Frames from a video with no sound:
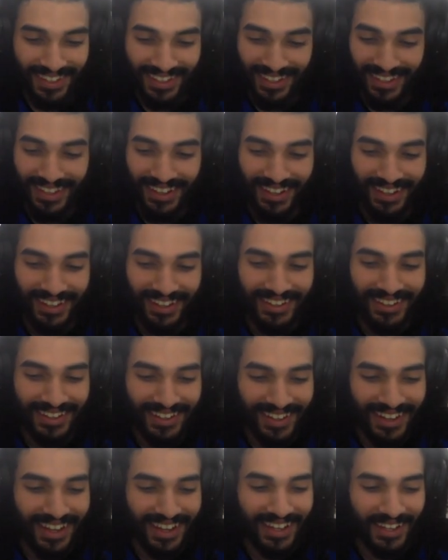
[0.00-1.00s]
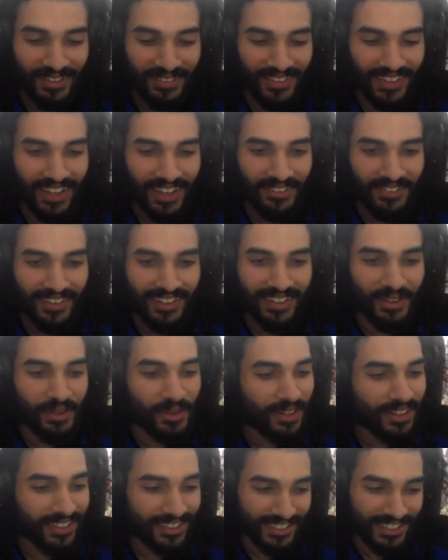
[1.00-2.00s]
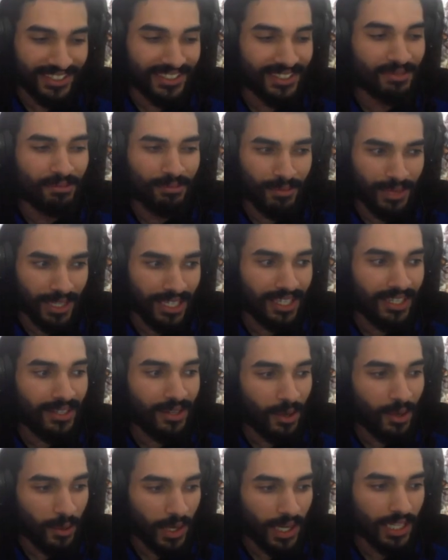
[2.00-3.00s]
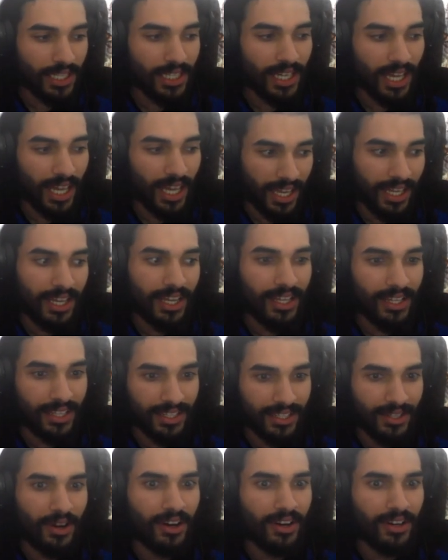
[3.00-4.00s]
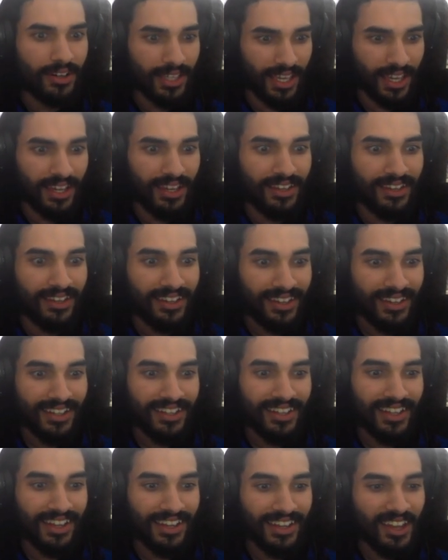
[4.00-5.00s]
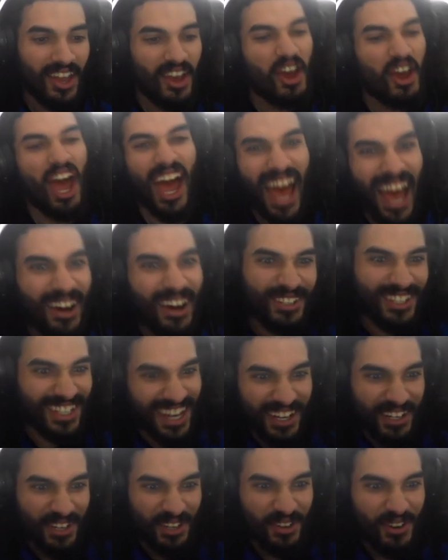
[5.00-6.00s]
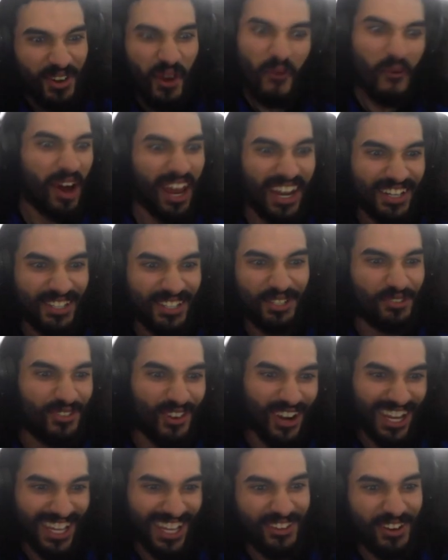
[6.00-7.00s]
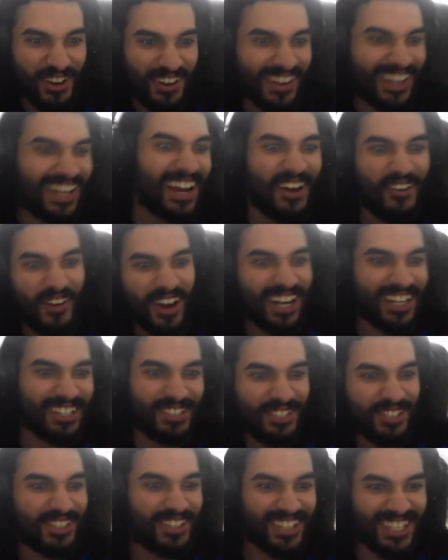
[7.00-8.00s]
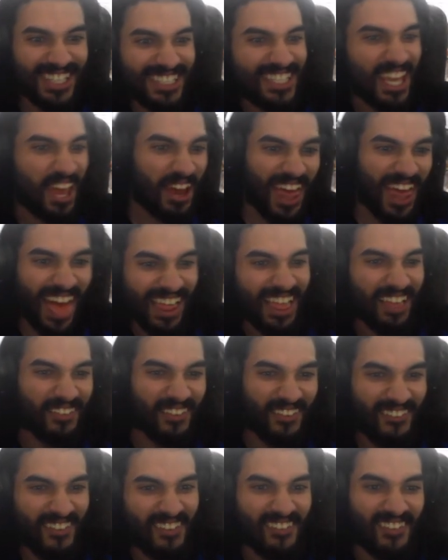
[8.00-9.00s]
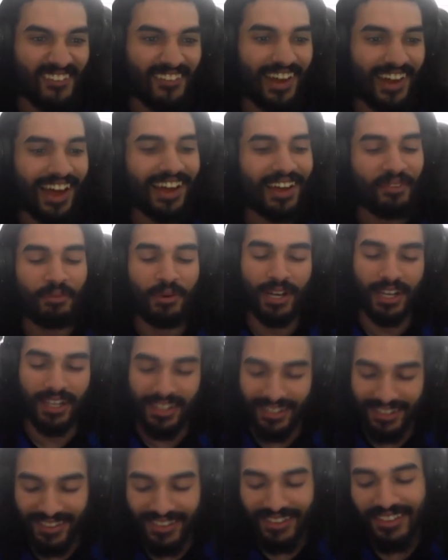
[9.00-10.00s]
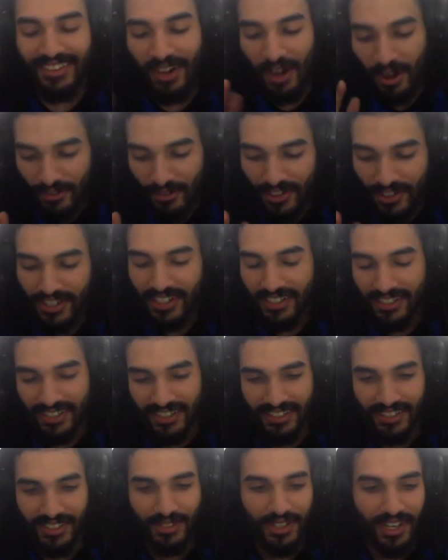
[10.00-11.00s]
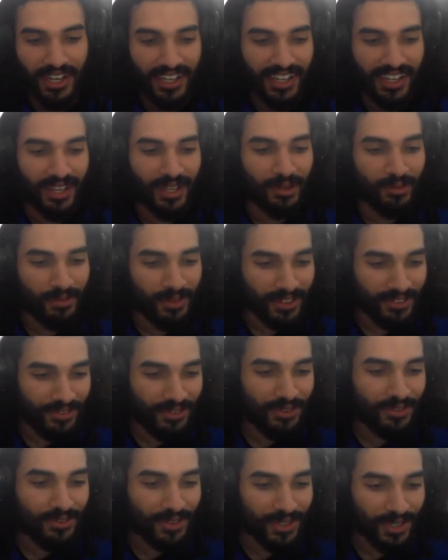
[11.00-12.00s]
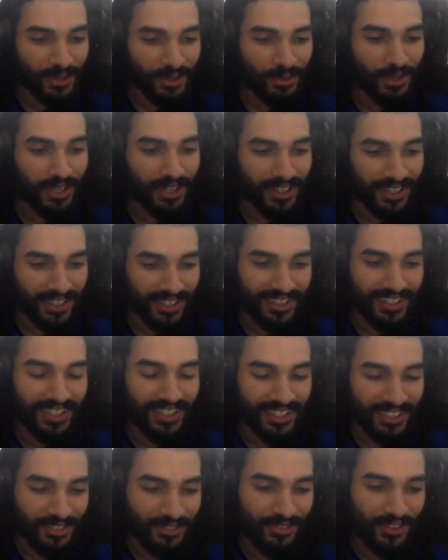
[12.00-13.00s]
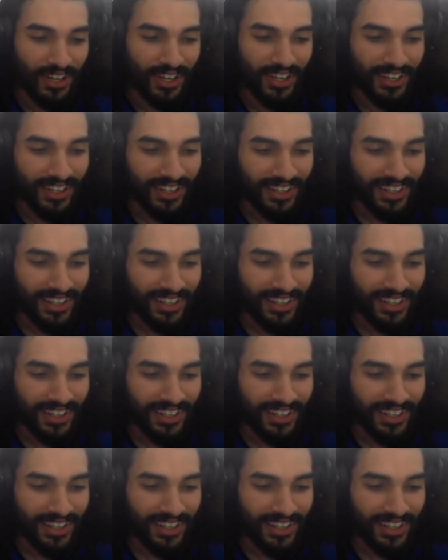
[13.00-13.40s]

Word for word: Yeah, I am definitely. Me, Noelia, and Ellen all get like, "How dare you? Why didn't you fucking do it? Why didn't you do this?" But Overcooked is a great game if you really want to. It's fun.